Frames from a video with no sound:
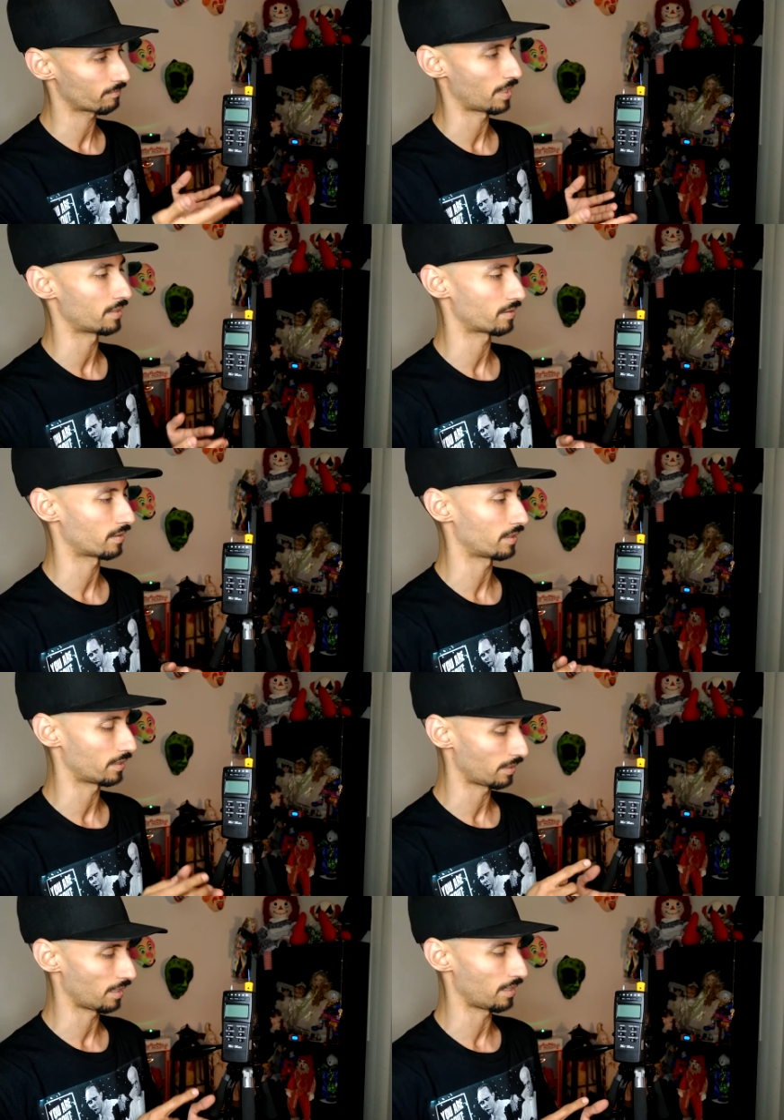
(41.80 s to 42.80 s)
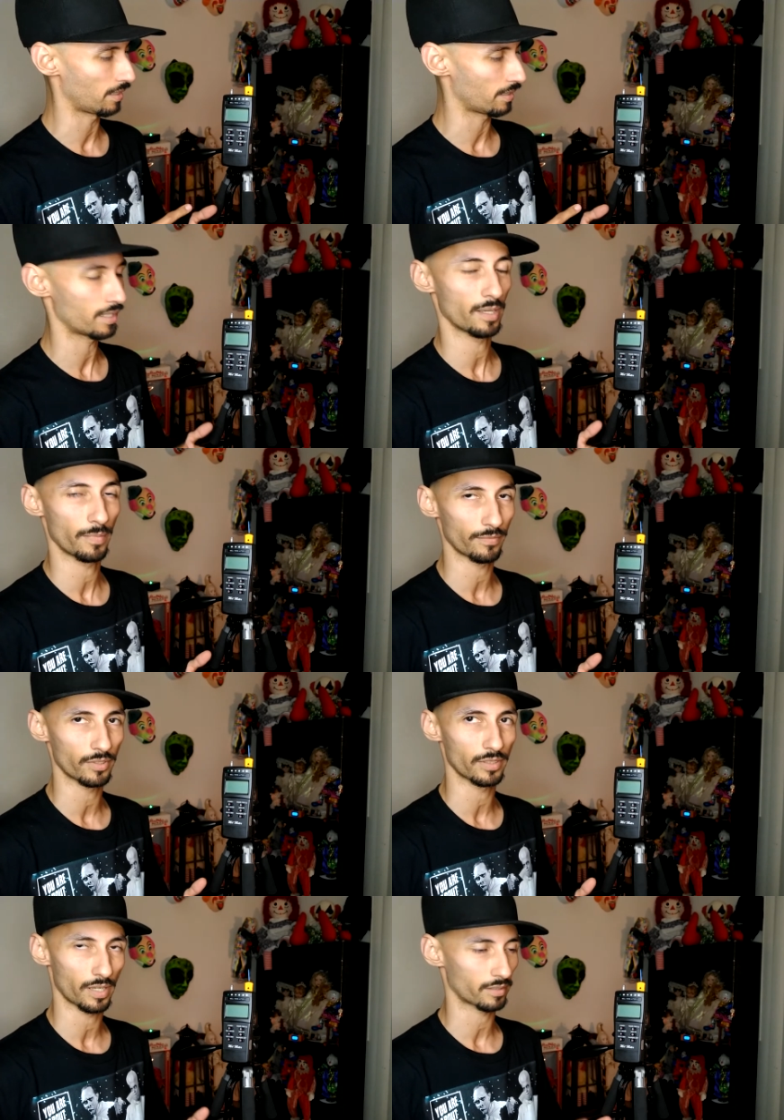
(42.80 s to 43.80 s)
basically EMF
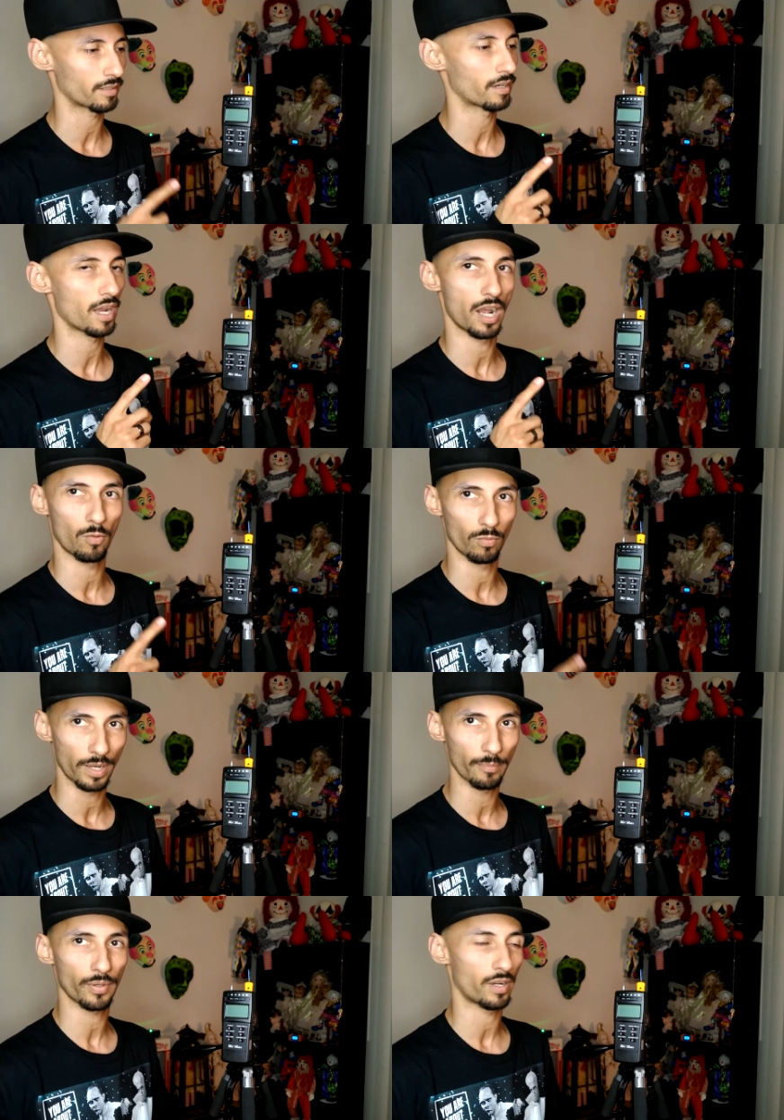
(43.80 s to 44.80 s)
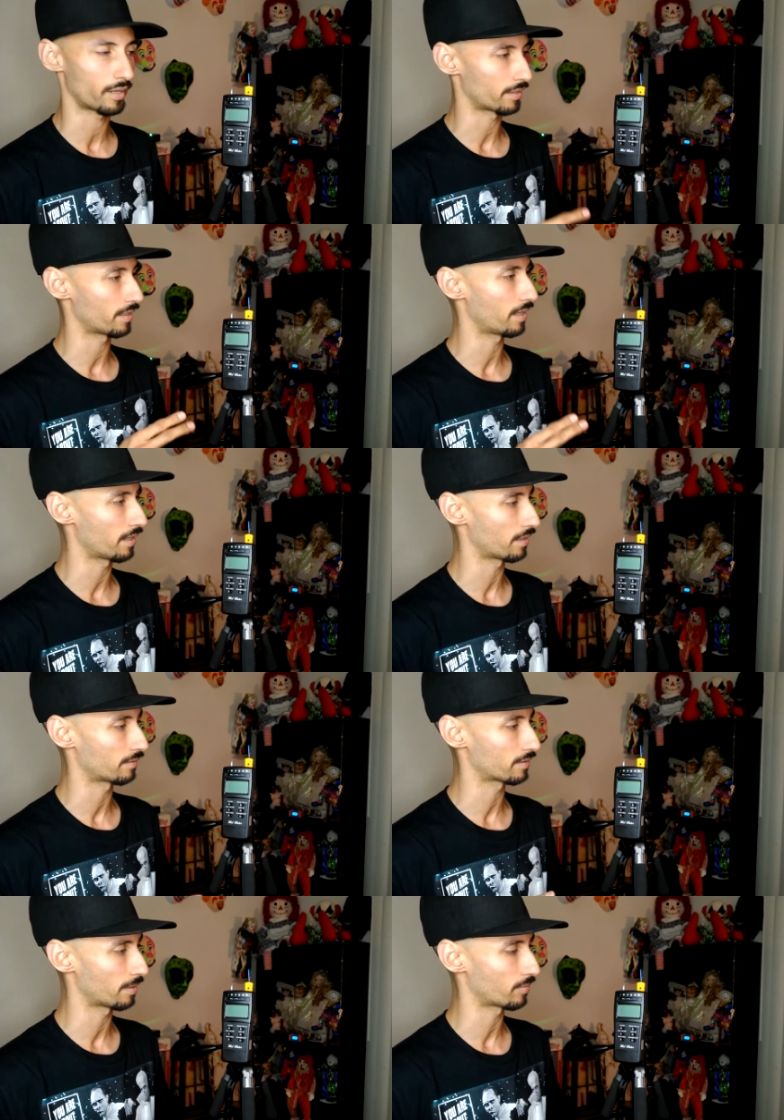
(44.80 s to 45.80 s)
detector, a REM pod,
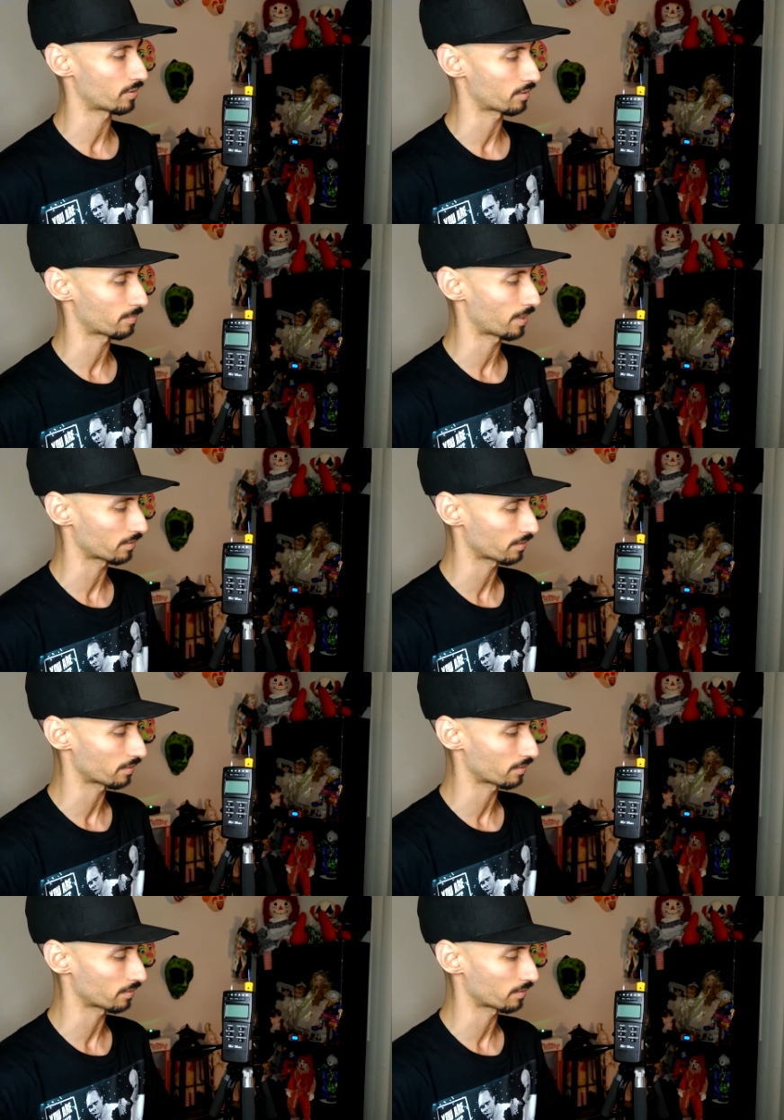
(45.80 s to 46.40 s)
and temperature spike